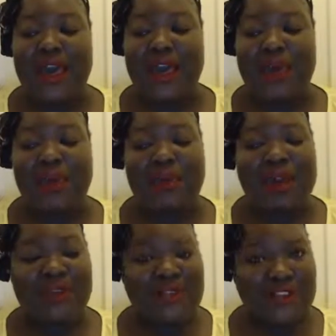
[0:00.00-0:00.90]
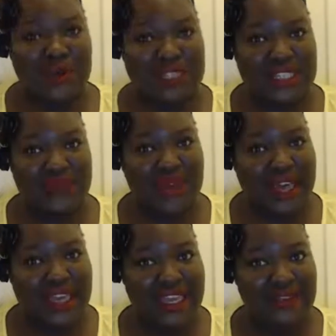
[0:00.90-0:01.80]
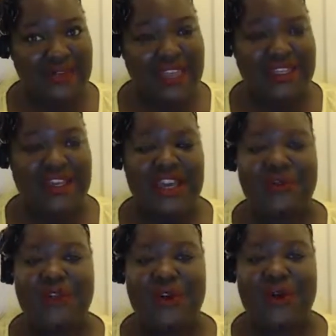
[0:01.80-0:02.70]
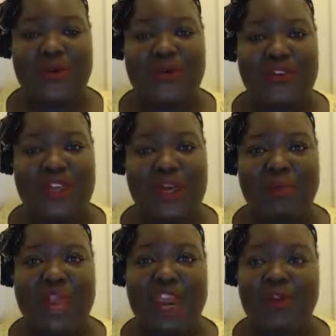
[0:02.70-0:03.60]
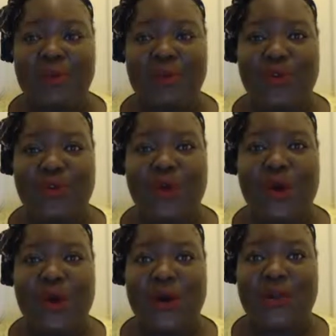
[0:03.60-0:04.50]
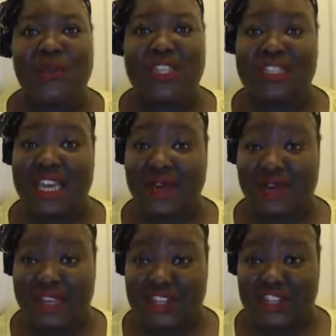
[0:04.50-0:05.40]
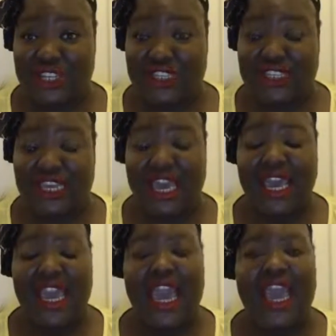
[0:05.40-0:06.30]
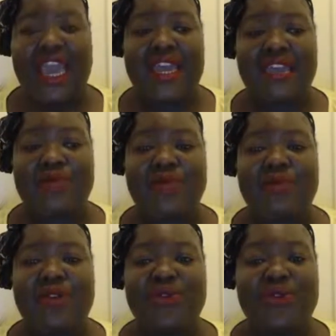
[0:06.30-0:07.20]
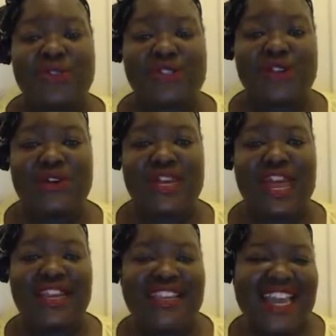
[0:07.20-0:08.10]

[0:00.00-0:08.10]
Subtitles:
Matthew 25 in terms of the parable of the 10 virgins. And we've been also kind of